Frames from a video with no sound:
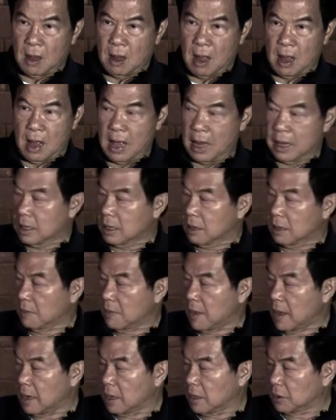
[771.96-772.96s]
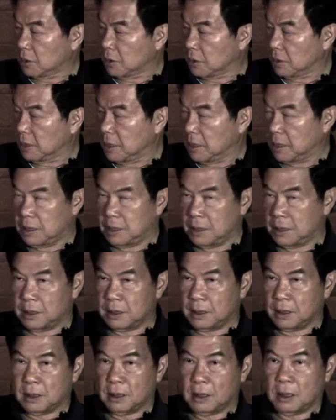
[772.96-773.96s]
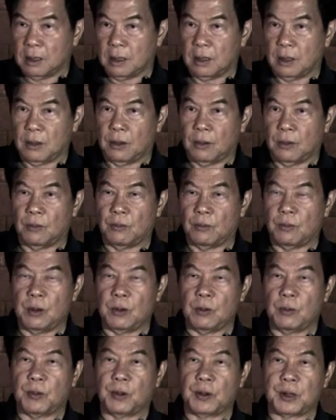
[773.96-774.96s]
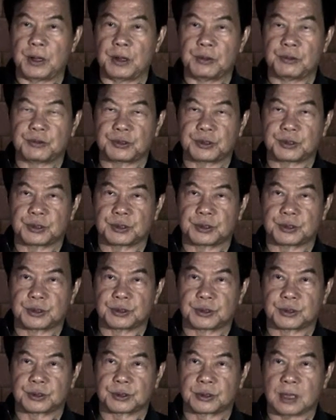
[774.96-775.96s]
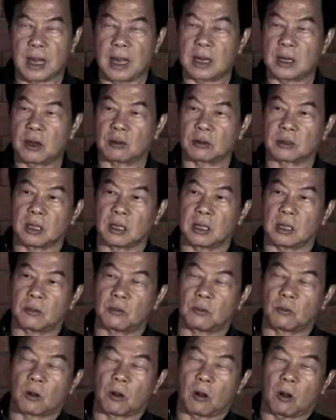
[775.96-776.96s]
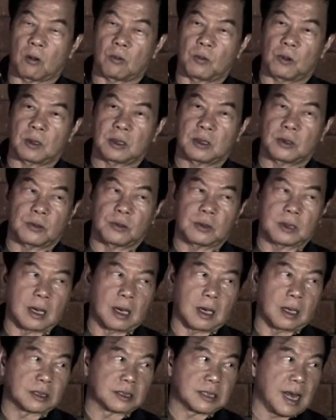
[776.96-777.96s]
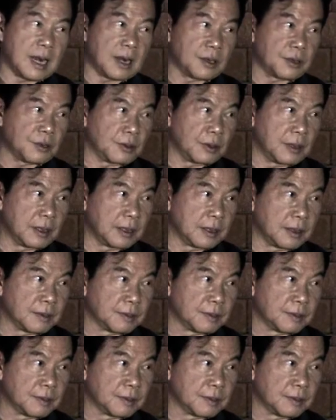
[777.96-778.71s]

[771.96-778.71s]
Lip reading: and the melatonin will produce and not convert to the serotonin.